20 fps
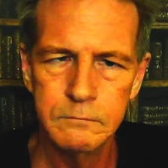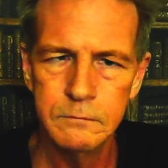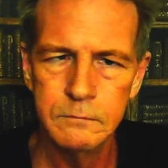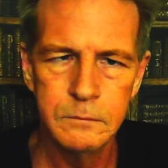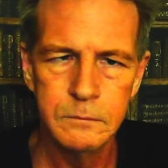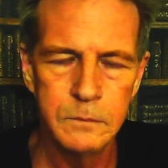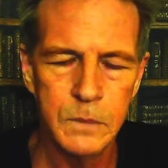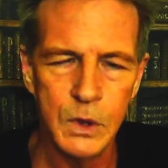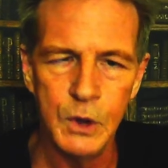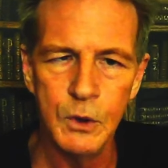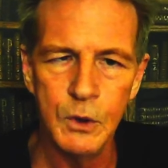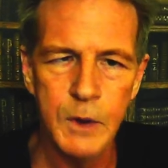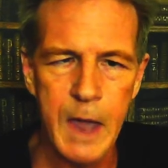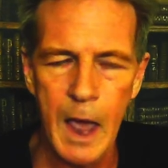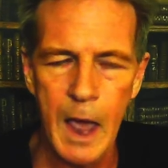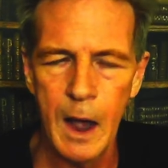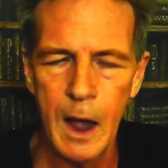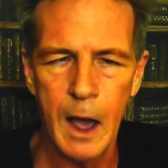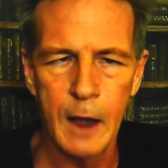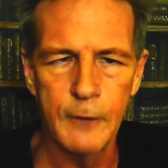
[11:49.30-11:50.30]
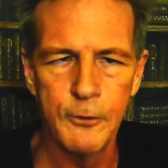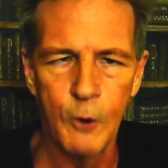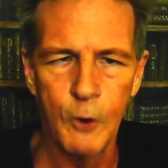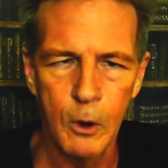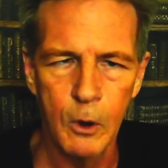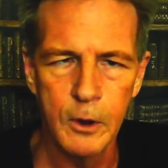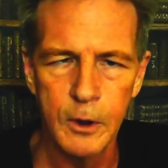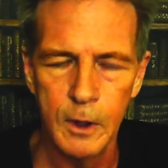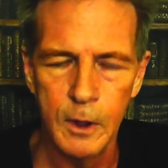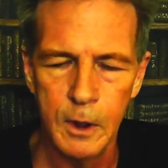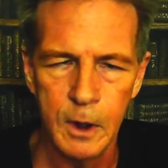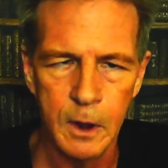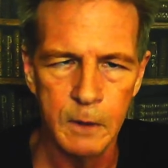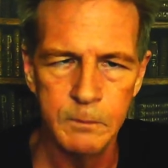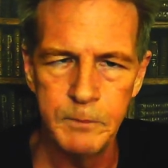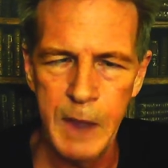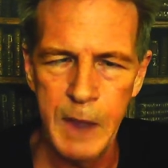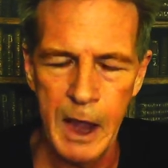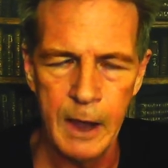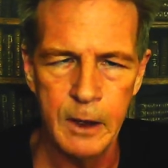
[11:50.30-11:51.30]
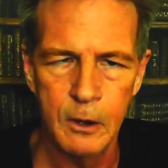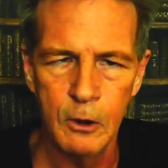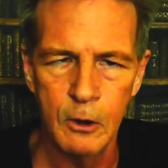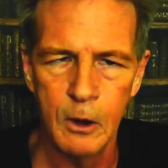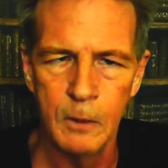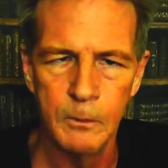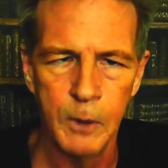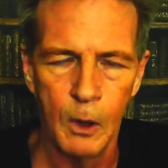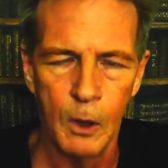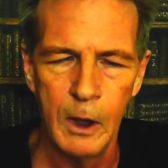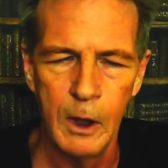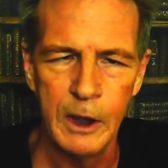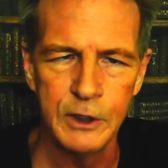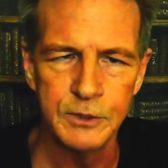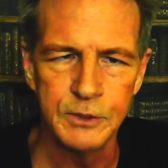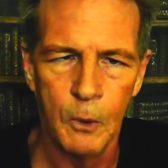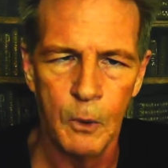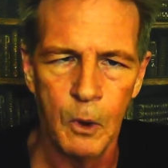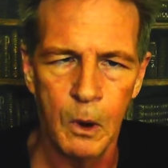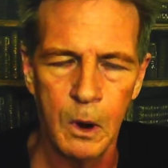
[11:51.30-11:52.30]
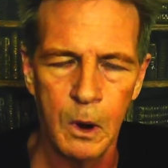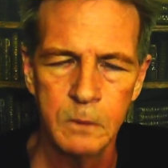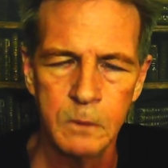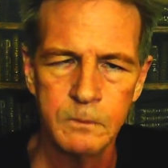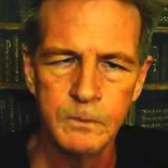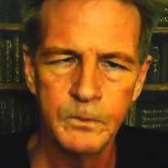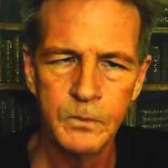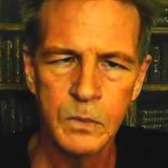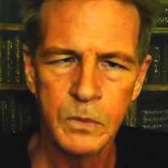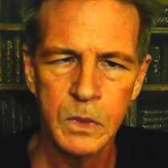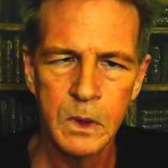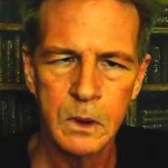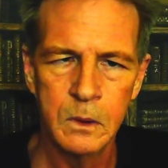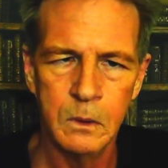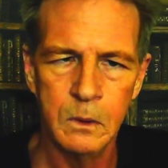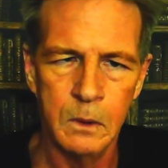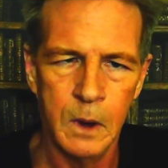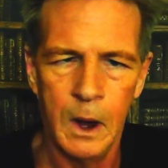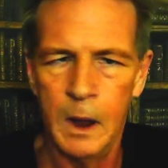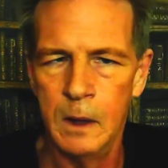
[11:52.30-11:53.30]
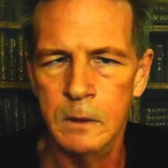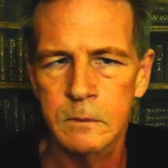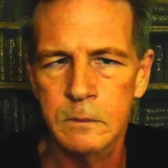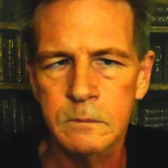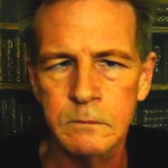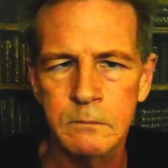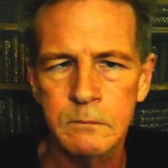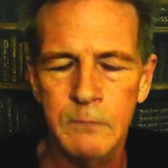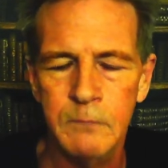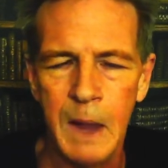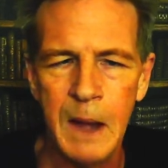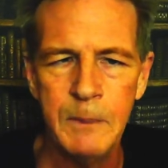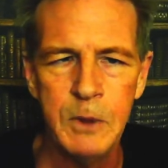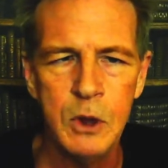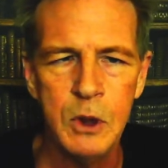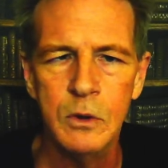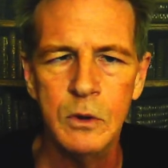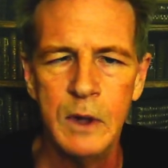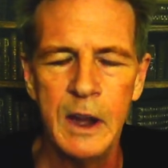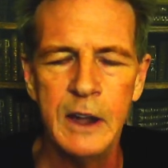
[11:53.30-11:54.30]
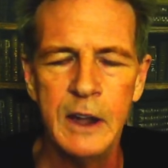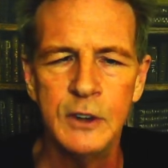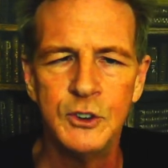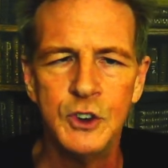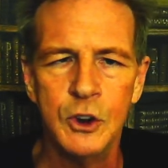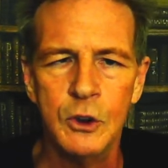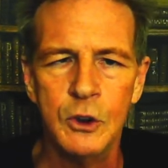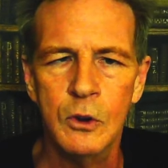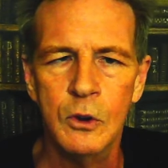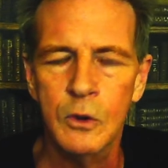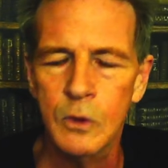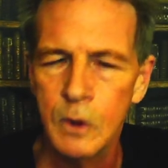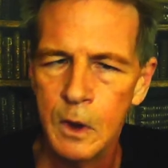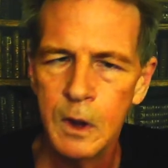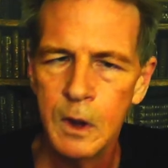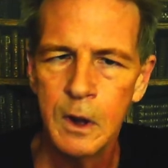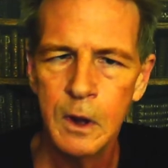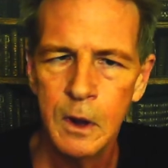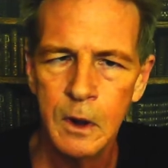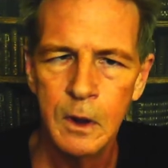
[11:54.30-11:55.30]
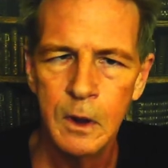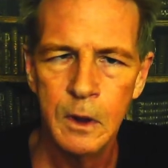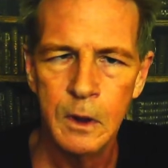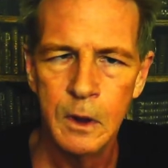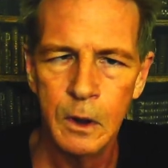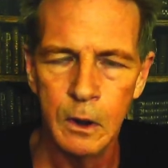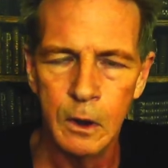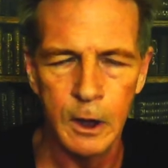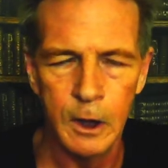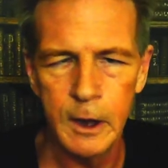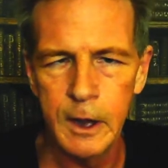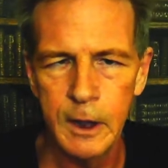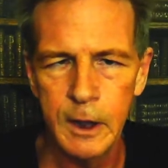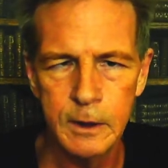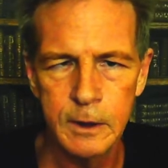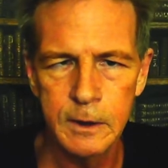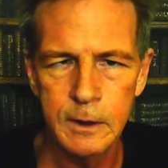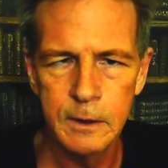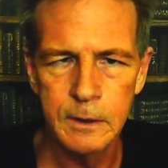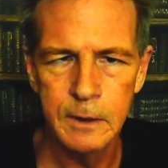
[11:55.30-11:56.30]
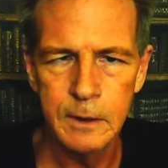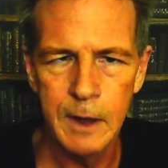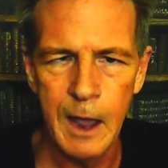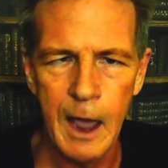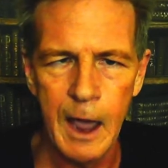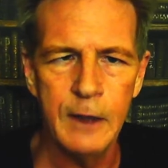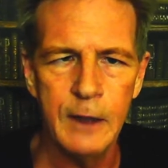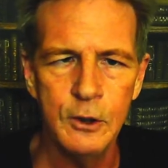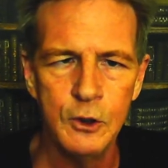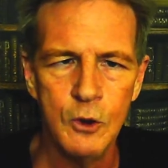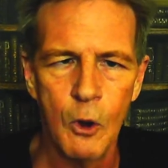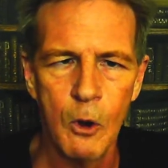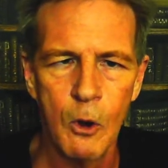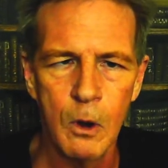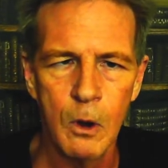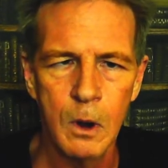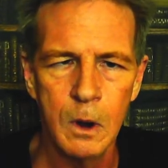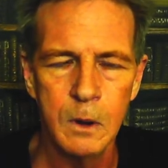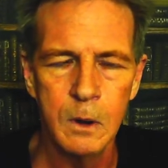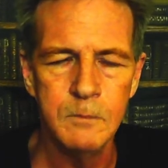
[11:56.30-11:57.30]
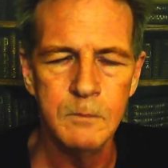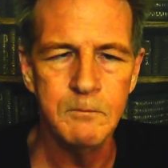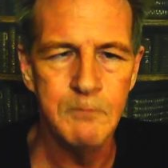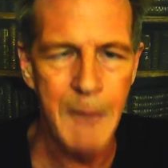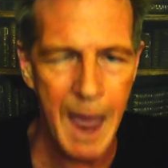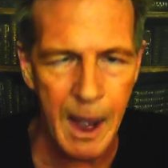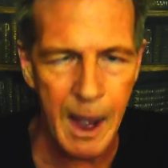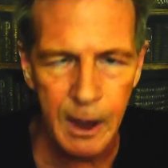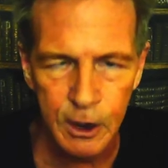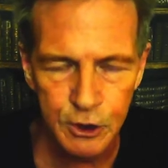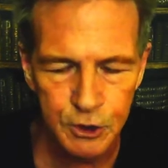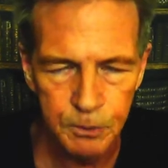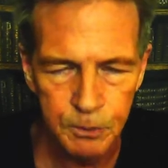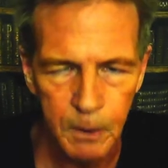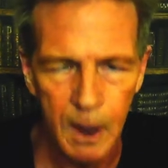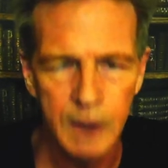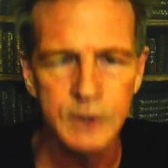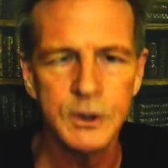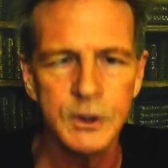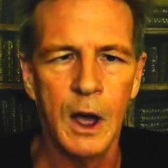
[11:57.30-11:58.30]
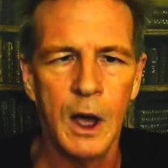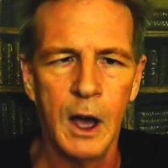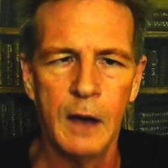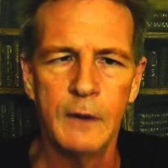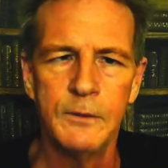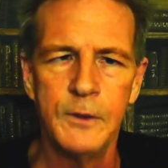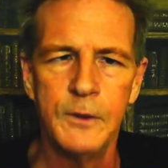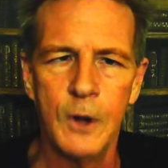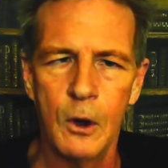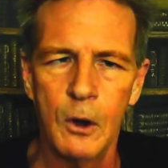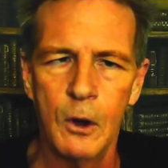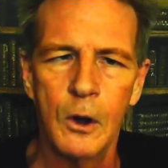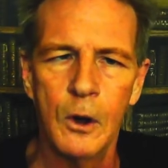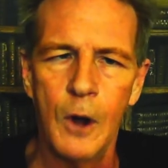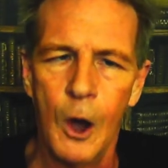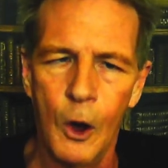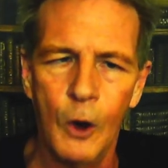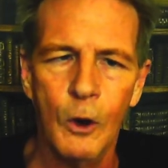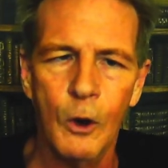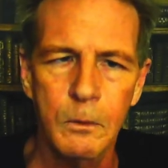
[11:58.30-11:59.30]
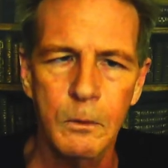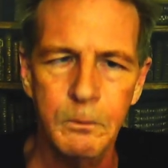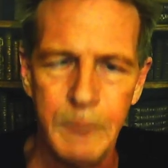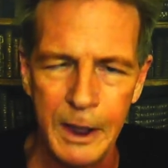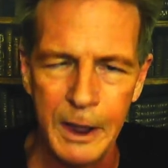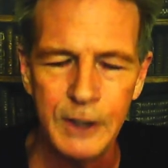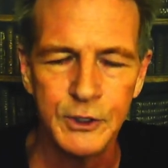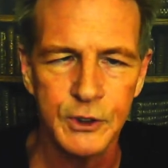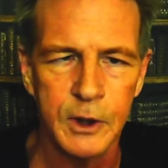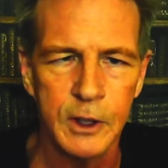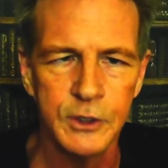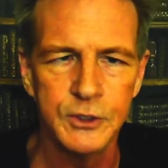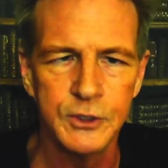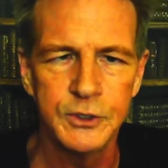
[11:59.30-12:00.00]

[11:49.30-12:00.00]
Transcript: you cannot afford to pay your employees more, well, maybe you need to look at your management of your own business